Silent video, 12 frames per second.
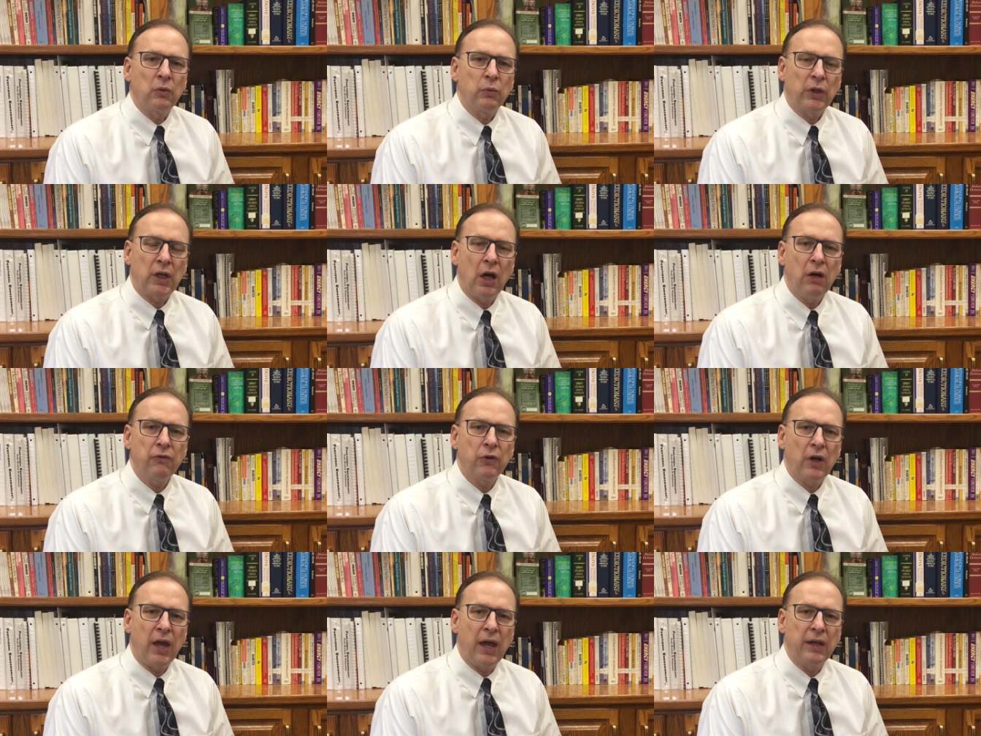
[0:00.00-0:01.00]

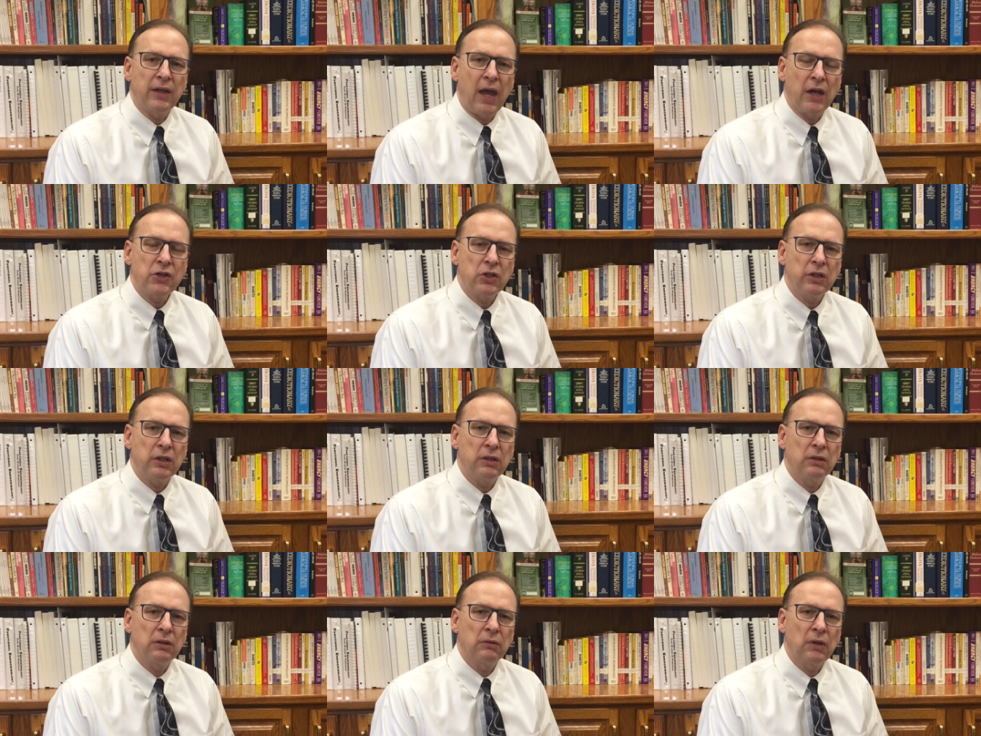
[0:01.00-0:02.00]
recover and
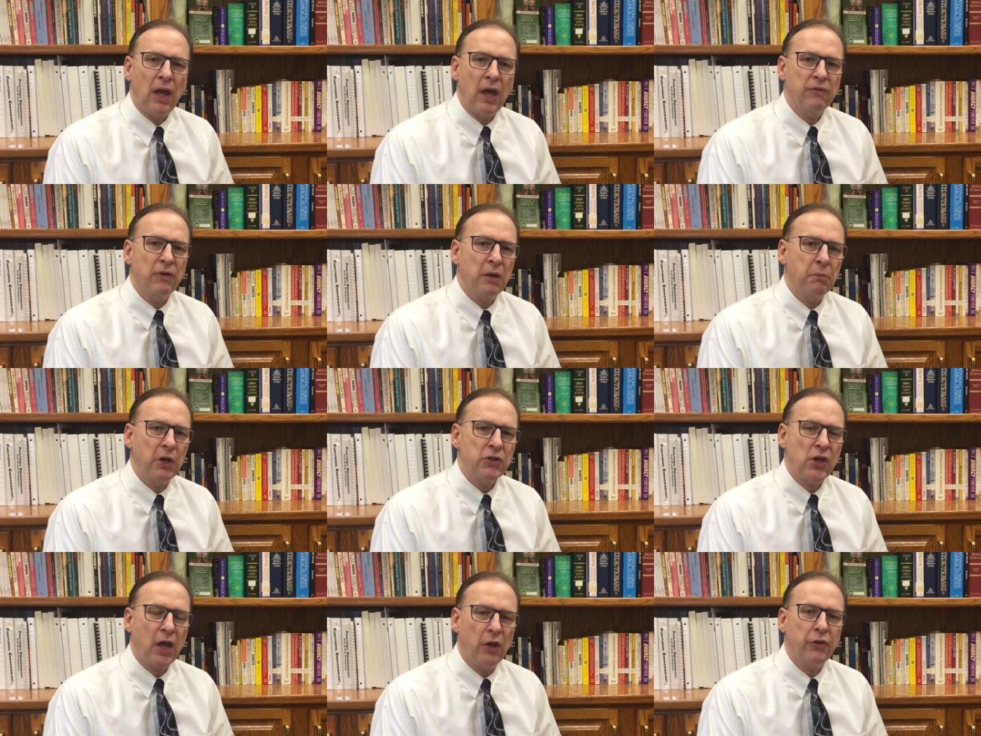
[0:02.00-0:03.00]
actually have a
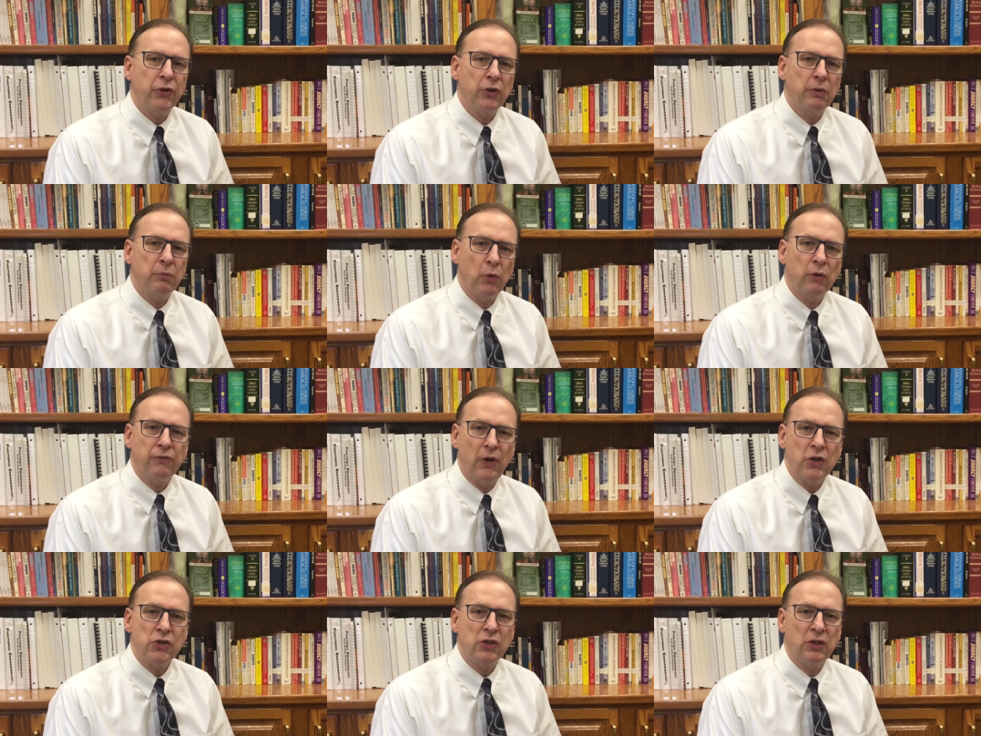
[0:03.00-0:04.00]
much healthier, more
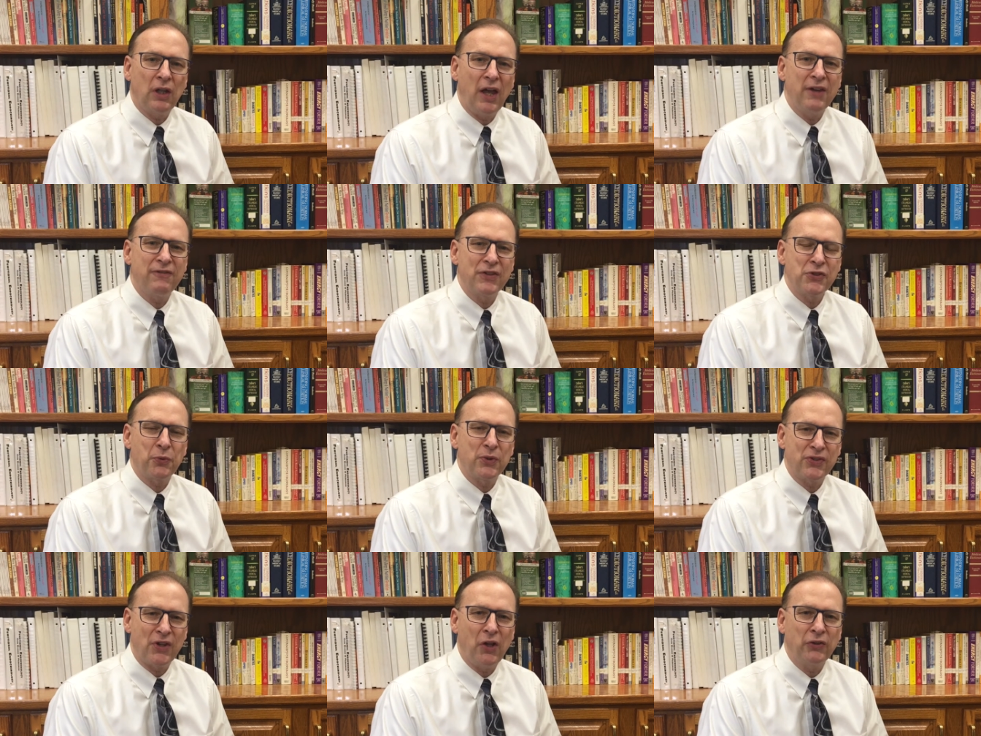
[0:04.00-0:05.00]
functional life as a
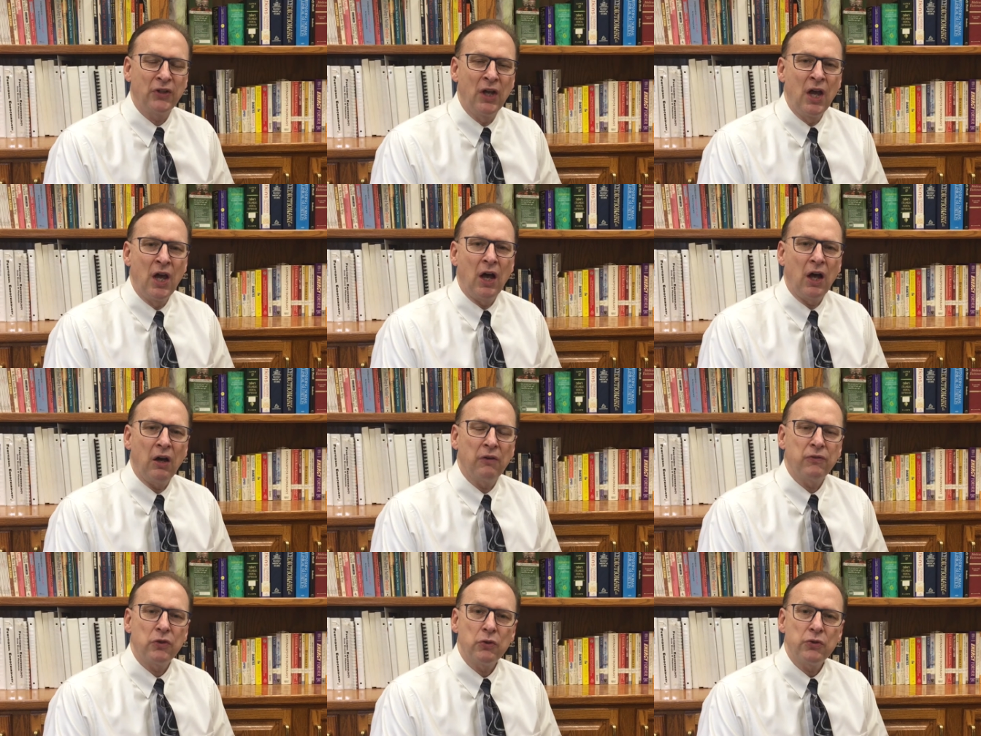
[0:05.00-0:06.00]
result
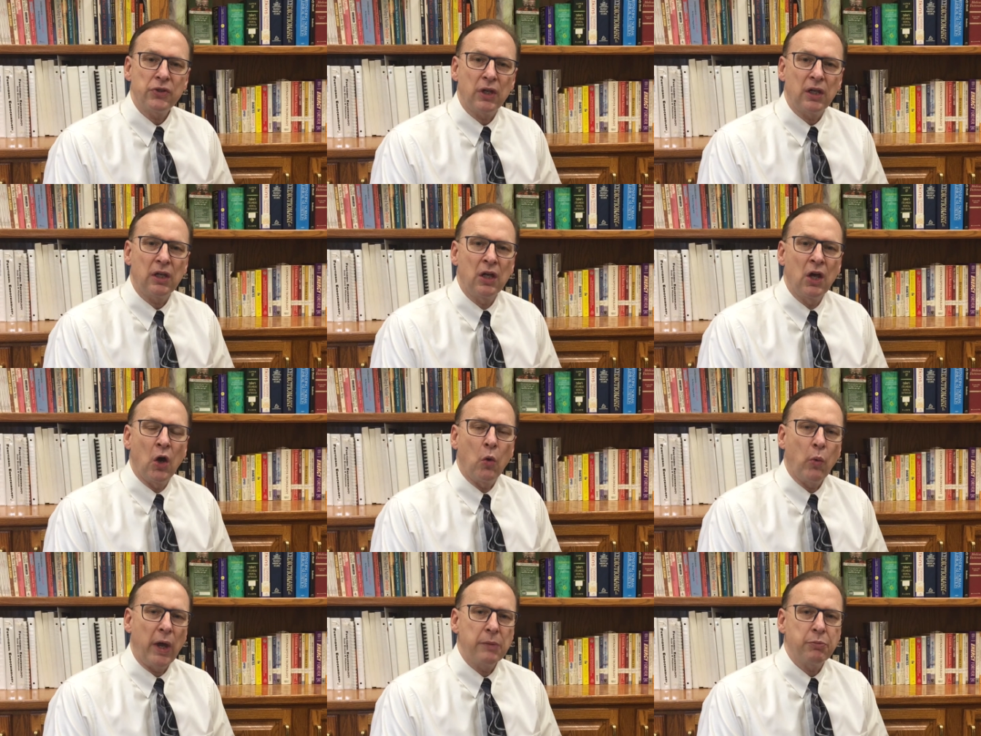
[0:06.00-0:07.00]
of using Wei